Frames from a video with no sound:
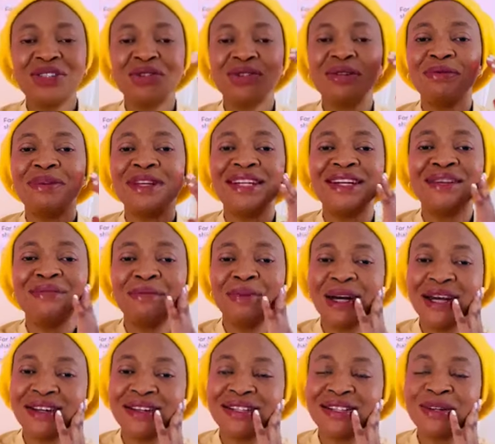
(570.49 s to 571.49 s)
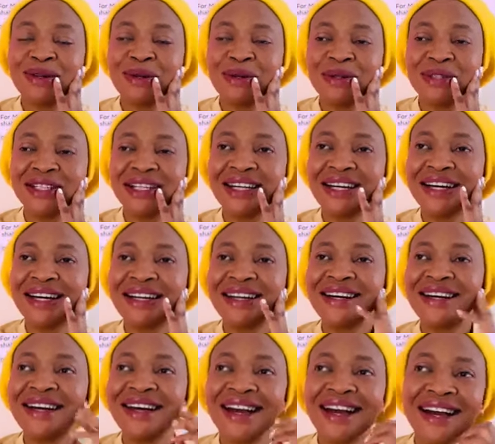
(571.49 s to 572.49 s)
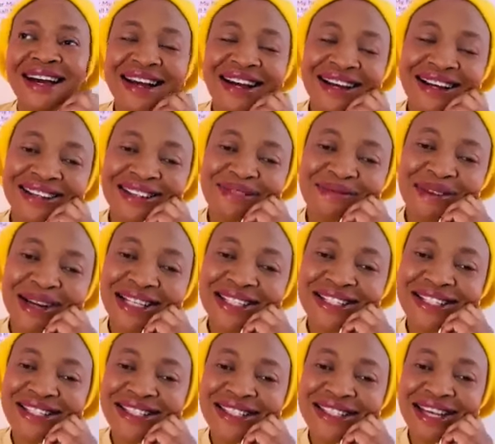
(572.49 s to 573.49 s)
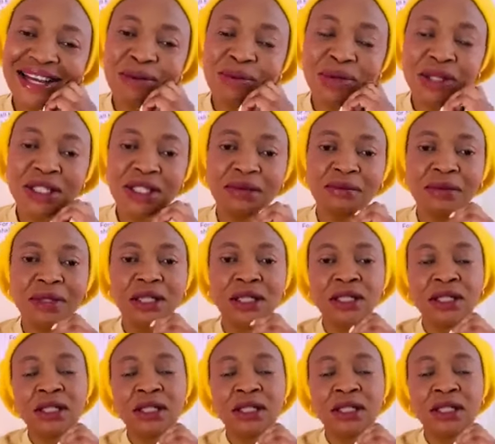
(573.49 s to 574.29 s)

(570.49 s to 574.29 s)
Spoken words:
dreaming about, I can't imagine staying with him.